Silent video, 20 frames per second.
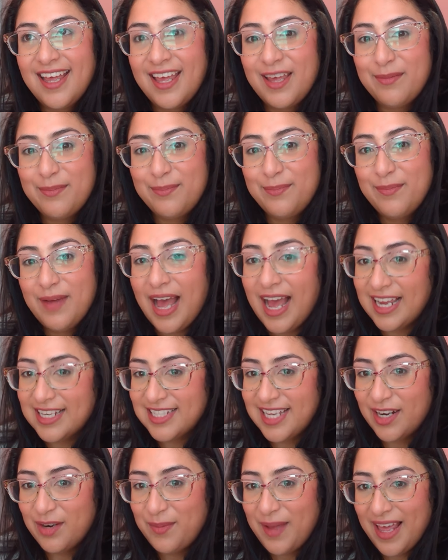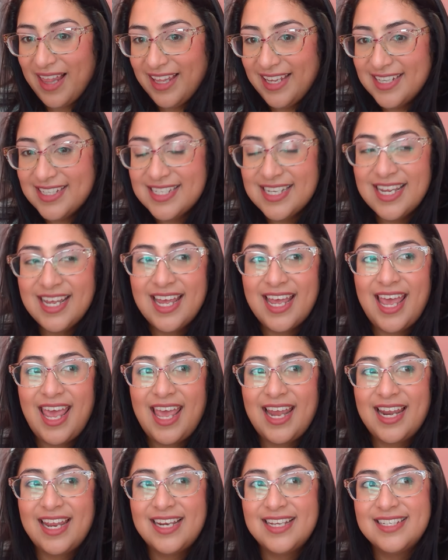an eyeshadow palette,
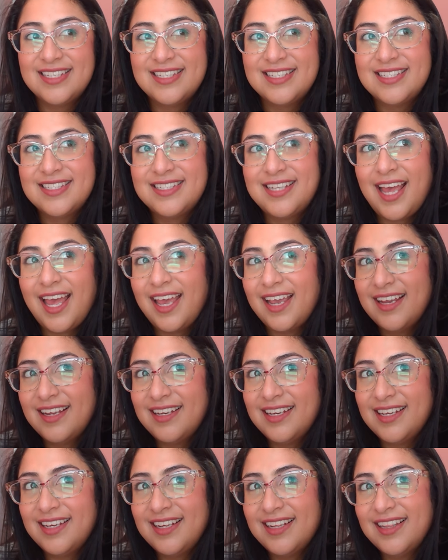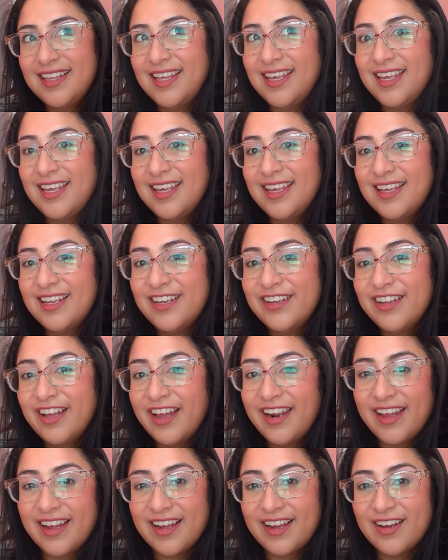and it is technically
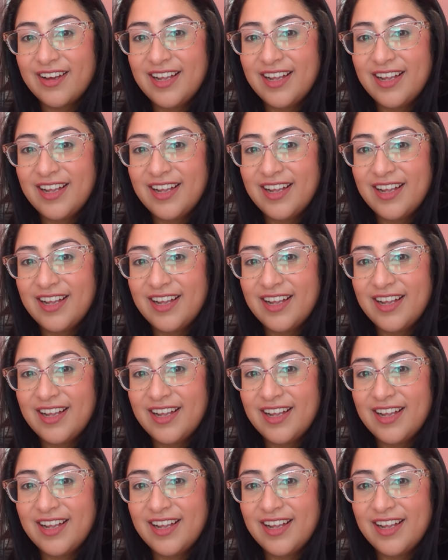not a